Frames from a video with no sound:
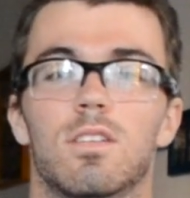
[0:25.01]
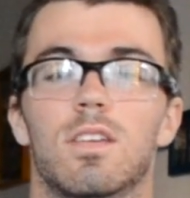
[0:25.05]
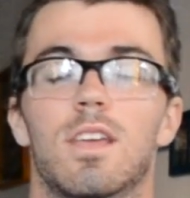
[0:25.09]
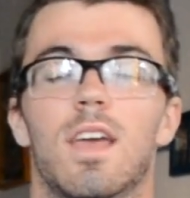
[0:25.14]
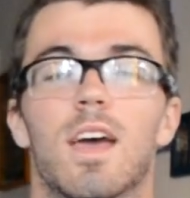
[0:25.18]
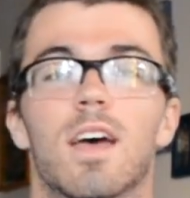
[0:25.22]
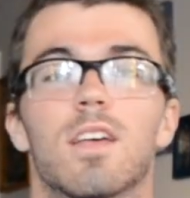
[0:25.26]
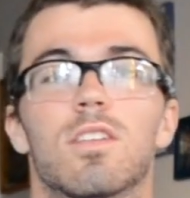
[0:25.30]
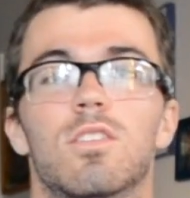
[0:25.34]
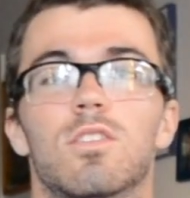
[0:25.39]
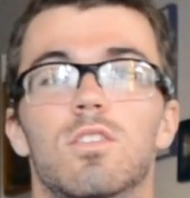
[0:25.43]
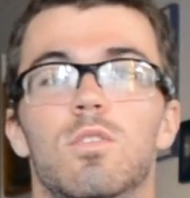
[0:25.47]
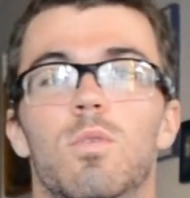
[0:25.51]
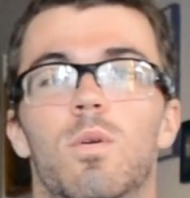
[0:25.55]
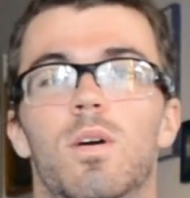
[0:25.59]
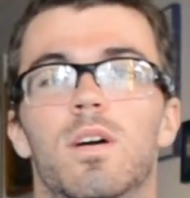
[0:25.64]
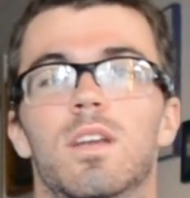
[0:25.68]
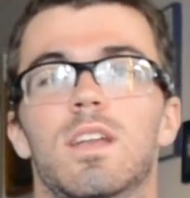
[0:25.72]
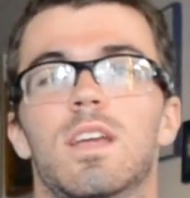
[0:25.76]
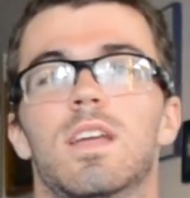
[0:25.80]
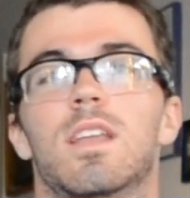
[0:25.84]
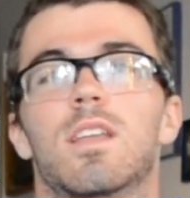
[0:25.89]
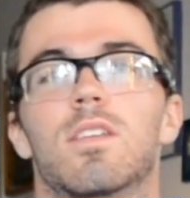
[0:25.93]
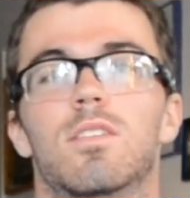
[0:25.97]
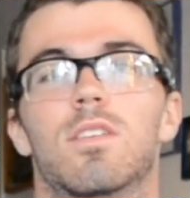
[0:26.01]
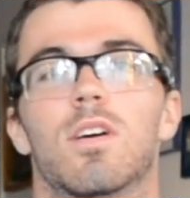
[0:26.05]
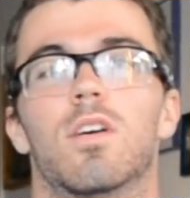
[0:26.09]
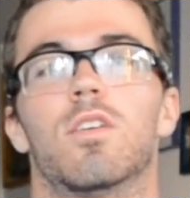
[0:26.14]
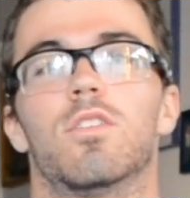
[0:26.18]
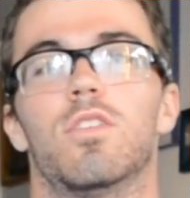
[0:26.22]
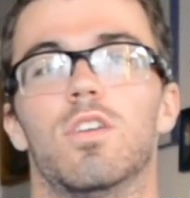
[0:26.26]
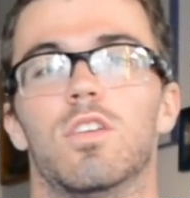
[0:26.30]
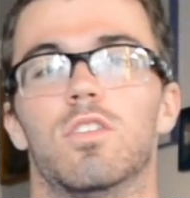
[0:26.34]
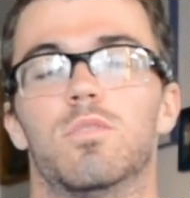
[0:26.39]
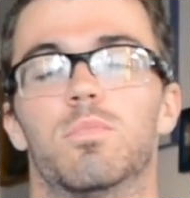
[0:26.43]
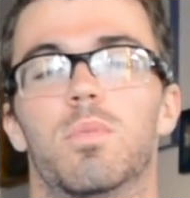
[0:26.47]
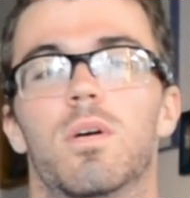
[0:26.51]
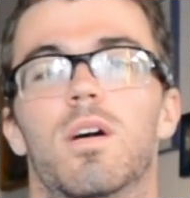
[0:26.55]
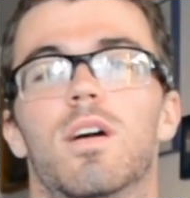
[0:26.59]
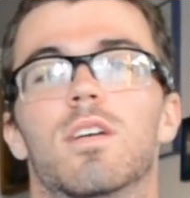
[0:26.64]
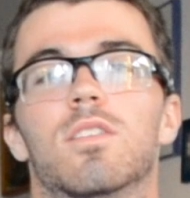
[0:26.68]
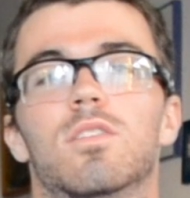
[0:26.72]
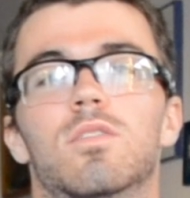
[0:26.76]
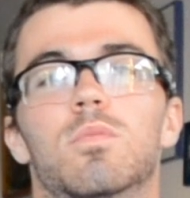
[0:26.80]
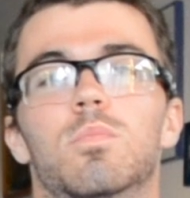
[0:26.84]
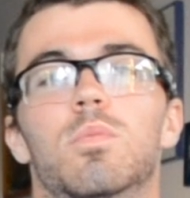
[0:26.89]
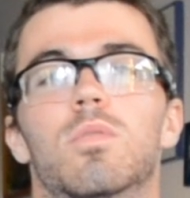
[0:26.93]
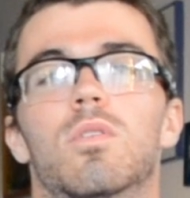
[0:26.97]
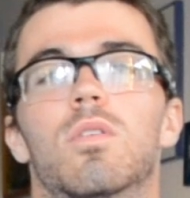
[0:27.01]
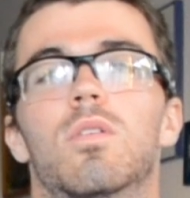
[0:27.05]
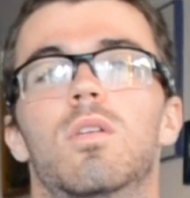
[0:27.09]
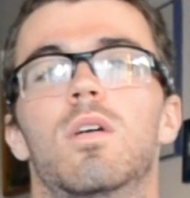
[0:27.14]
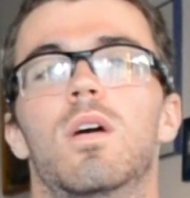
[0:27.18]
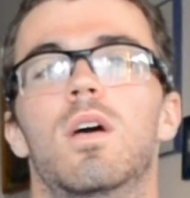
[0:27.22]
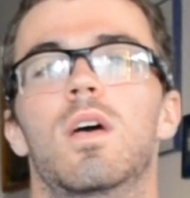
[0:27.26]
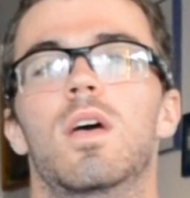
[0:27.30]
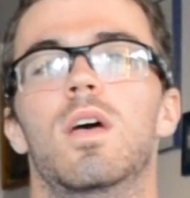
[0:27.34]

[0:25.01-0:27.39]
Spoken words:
Yes, you want to eat as healthy as possible,